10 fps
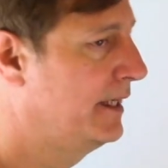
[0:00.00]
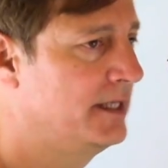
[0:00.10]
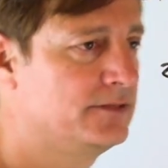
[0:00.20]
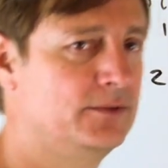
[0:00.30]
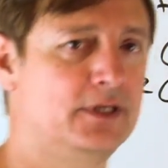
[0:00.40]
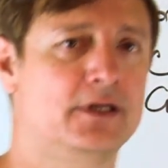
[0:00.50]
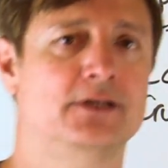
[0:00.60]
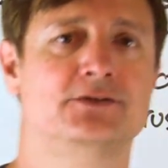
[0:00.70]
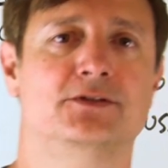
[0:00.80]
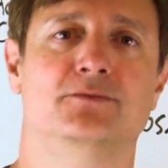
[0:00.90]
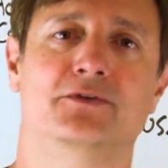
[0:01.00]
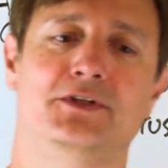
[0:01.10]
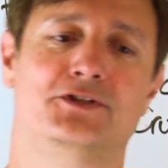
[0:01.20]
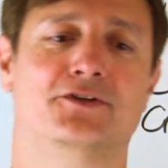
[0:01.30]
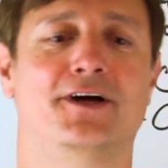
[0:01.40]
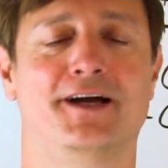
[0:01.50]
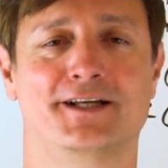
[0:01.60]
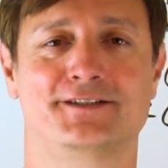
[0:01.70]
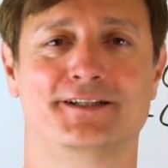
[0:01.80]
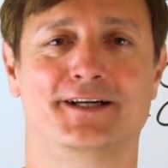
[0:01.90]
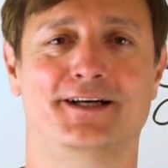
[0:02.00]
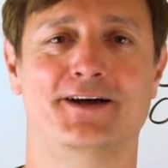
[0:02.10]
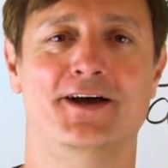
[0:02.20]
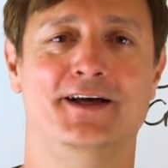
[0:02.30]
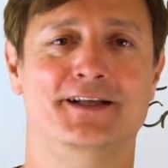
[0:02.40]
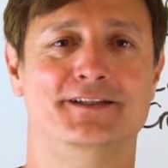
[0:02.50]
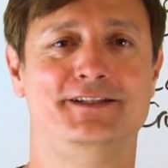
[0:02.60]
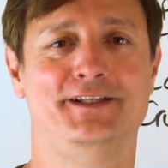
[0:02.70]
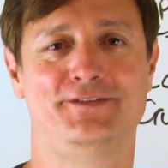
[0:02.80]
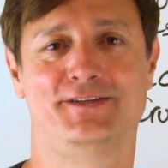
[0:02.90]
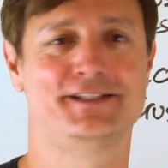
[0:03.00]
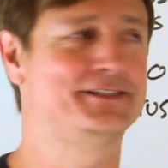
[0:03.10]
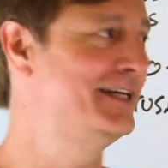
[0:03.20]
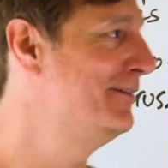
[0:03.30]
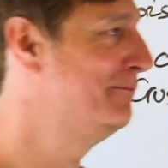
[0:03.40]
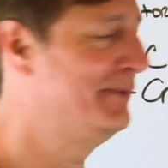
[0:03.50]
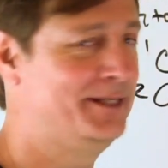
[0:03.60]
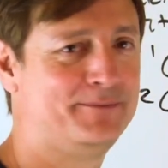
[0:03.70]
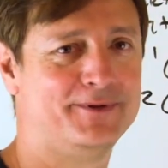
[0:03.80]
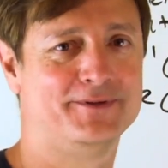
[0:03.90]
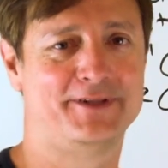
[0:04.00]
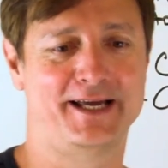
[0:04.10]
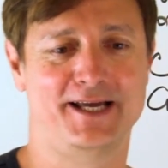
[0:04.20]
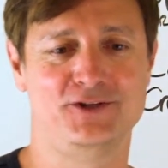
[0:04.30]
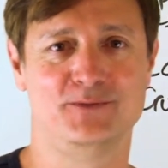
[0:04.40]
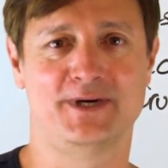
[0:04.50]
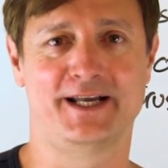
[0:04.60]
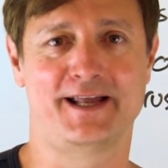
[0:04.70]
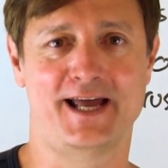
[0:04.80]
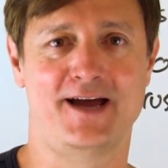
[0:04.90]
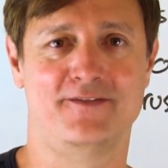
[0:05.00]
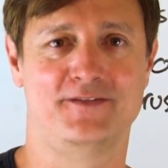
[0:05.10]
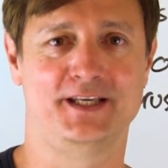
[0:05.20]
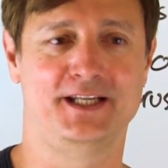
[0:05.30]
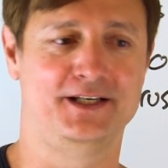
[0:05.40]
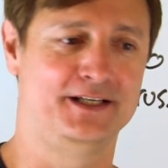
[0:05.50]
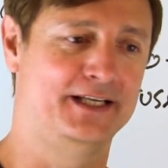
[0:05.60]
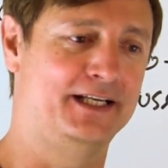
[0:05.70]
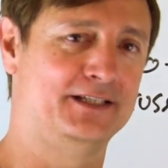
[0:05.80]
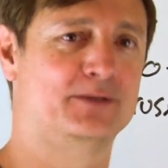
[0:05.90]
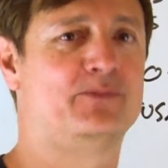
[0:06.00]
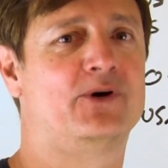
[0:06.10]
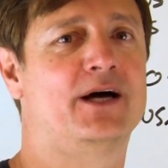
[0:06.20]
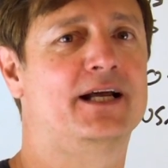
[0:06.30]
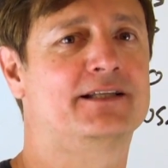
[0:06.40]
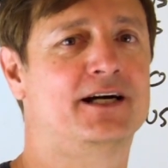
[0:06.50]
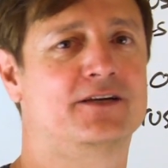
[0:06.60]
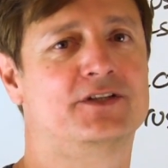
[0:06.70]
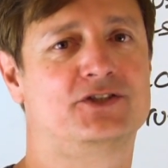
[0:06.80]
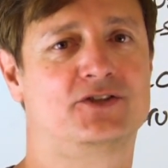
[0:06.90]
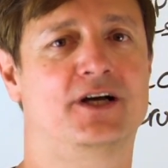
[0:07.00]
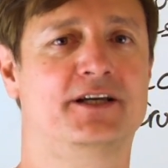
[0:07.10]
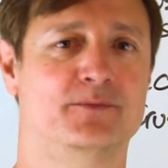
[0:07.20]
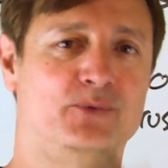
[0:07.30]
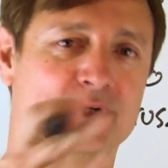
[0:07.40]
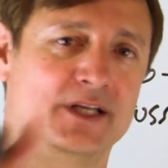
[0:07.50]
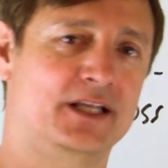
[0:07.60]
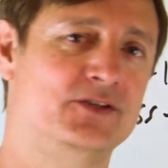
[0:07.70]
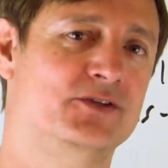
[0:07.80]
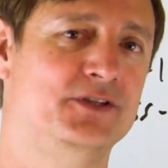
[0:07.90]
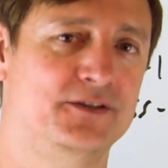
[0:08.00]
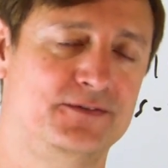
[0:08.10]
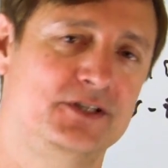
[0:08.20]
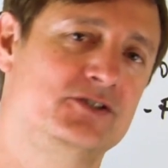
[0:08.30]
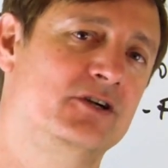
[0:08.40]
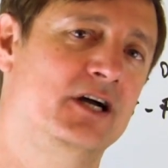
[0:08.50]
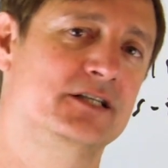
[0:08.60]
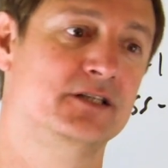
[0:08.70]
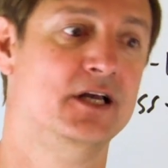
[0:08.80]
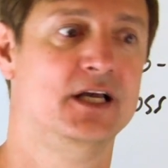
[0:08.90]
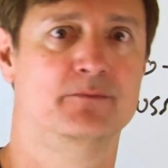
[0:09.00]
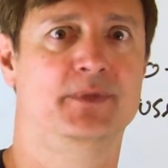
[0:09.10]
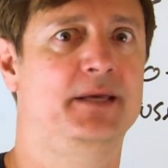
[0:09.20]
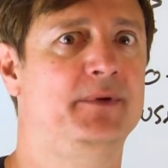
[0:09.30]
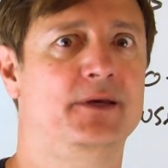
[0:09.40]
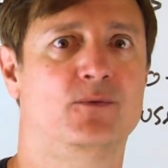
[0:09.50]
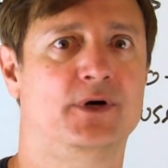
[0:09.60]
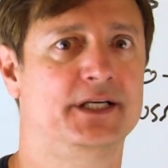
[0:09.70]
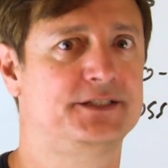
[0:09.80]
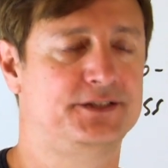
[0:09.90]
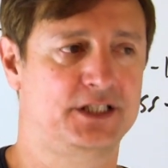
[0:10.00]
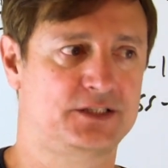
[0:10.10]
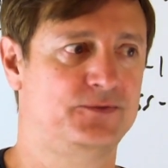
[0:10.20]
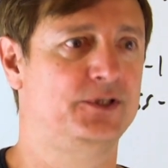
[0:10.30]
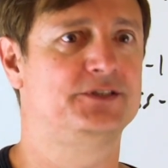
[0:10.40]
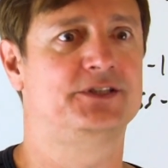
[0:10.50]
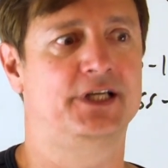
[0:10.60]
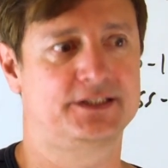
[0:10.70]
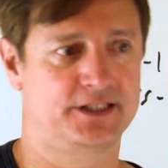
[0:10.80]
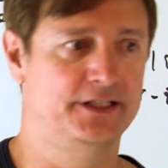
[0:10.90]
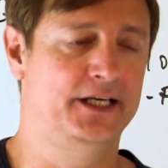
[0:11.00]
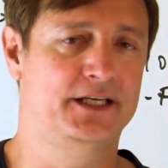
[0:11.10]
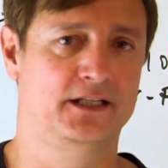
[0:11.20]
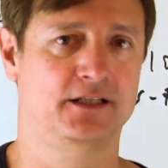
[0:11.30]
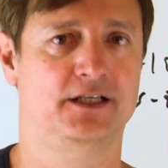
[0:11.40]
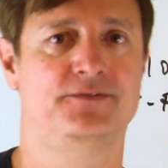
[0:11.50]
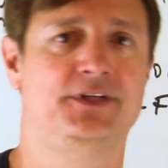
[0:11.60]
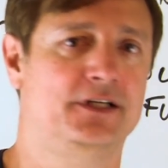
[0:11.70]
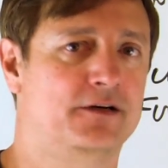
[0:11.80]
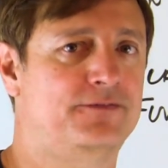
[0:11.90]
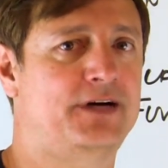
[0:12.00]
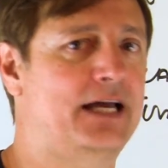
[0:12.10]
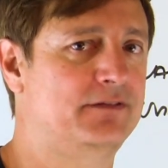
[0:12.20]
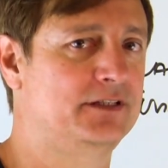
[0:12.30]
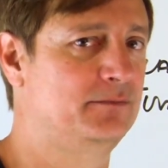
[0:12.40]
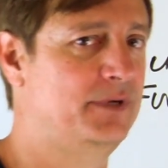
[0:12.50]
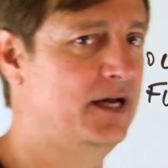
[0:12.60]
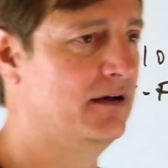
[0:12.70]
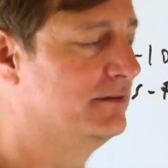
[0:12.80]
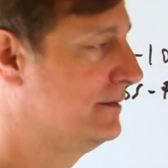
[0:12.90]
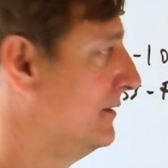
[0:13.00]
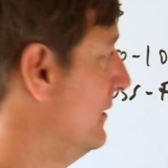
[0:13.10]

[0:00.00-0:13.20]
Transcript: case, when it comes to moving trucks, uh, the different seven people that you might have in getting the product out of the truck and putting into different trucks, maybe one is six foot six and they can lift, you know, 500 pounds.